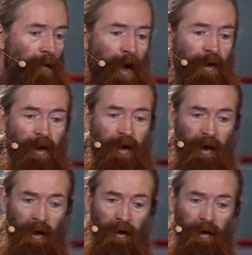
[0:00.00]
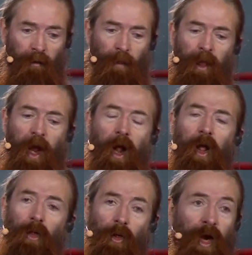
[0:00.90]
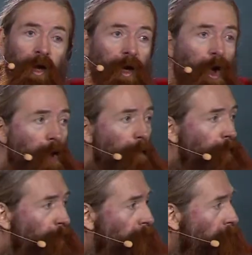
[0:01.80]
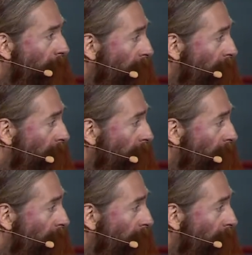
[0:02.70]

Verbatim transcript: about disease. The things in column 3 are